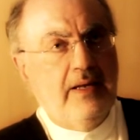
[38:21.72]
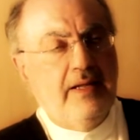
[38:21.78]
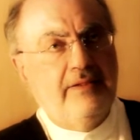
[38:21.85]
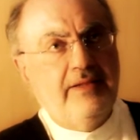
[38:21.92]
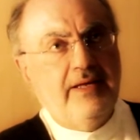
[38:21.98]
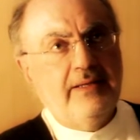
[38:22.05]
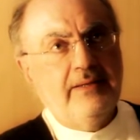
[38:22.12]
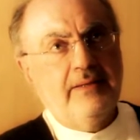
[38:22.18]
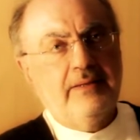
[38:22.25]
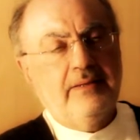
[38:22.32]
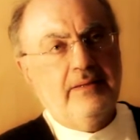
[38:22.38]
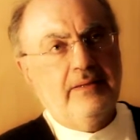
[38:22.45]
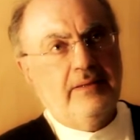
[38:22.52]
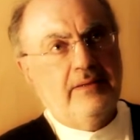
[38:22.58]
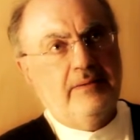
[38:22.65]
And
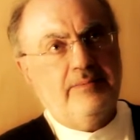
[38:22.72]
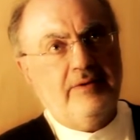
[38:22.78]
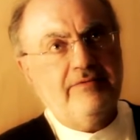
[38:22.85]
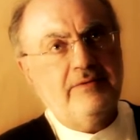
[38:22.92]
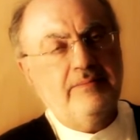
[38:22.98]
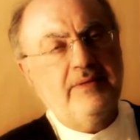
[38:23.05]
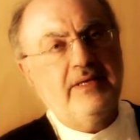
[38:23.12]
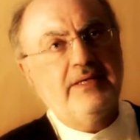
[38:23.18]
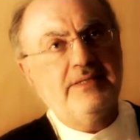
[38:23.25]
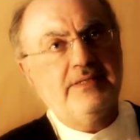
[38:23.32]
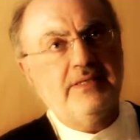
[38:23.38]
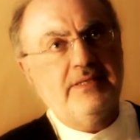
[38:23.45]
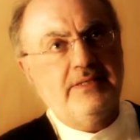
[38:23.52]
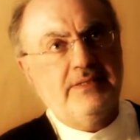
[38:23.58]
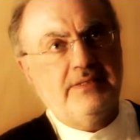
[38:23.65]
then the Prophet
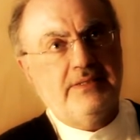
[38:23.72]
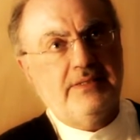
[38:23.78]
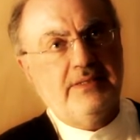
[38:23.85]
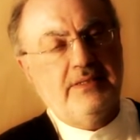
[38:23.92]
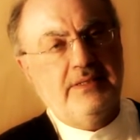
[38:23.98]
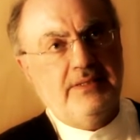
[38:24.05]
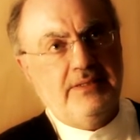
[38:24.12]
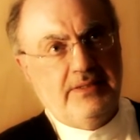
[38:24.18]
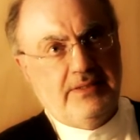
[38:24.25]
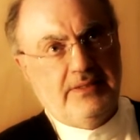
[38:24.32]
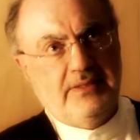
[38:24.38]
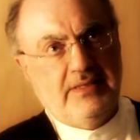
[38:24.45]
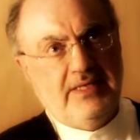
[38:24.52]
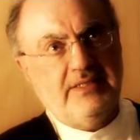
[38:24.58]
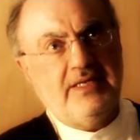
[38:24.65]
begins
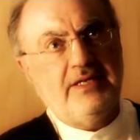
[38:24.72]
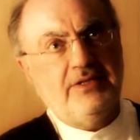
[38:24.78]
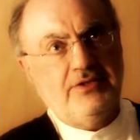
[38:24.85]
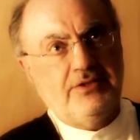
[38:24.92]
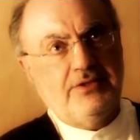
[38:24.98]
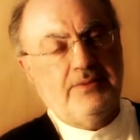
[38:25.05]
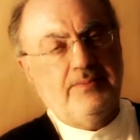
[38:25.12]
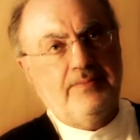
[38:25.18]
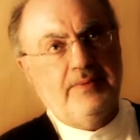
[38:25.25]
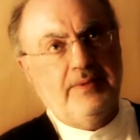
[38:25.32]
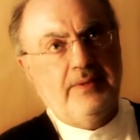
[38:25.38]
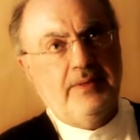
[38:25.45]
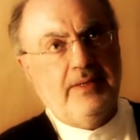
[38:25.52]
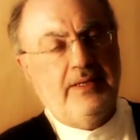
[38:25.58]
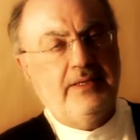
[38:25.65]
his ascent,
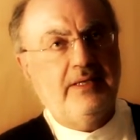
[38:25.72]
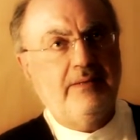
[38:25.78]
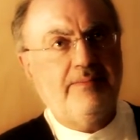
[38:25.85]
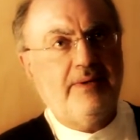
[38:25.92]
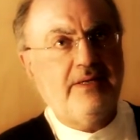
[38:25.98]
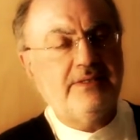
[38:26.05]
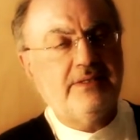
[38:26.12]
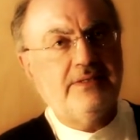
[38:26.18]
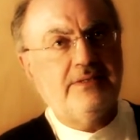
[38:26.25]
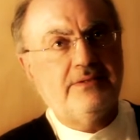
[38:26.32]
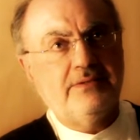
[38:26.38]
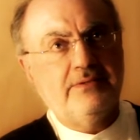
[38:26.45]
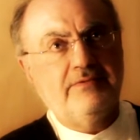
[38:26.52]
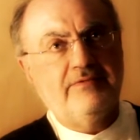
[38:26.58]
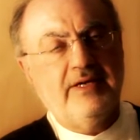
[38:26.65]
and he passes
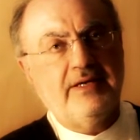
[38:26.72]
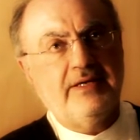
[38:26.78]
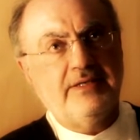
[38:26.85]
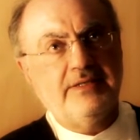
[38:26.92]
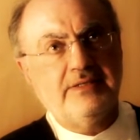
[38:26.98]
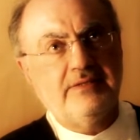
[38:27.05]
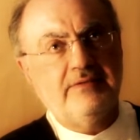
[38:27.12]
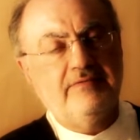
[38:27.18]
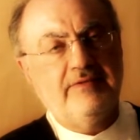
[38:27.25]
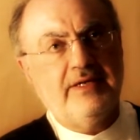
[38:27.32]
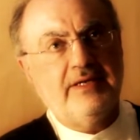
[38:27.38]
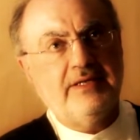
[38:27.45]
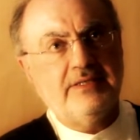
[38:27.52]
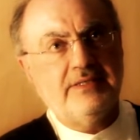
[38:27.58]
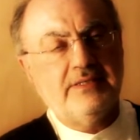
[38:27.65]
through various
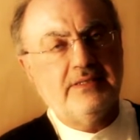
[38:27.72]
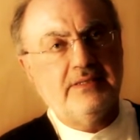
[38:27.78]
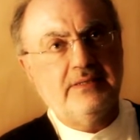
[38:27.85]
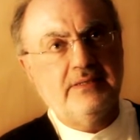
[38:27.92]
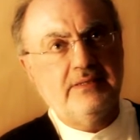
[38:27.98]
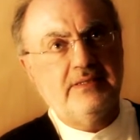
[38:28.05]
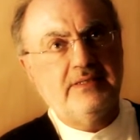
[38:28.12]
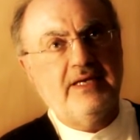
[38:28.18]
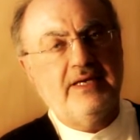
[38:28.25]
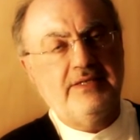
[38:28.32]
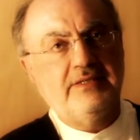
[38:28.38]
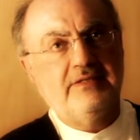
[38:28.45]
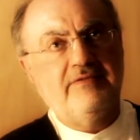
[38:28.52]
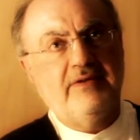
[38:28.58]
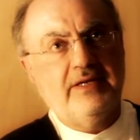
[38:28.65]

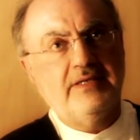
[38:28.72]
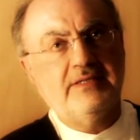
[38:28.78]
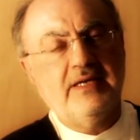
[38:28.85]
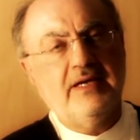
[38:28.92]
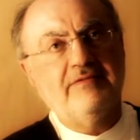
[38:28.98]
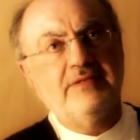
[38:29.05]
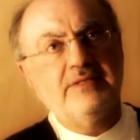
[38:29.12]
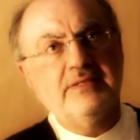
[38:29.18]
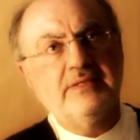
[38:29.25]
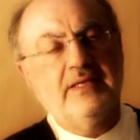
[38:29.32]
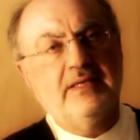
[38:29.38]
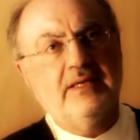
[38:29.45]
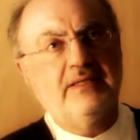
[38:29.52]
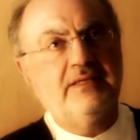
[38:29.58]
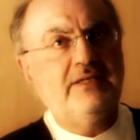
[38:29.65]
stages, various heavens,
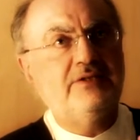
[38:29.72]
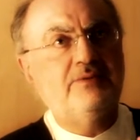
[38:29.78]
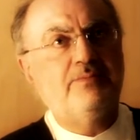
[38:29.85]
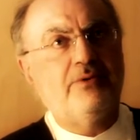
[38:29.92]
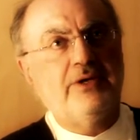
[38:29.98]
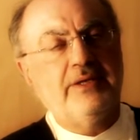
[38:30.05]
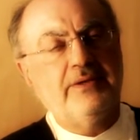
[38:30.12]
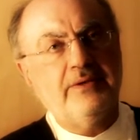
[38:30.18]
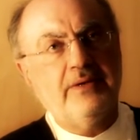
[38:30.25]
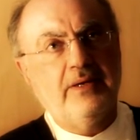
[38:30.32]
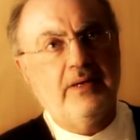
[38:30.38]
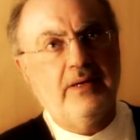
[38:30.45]
and at each point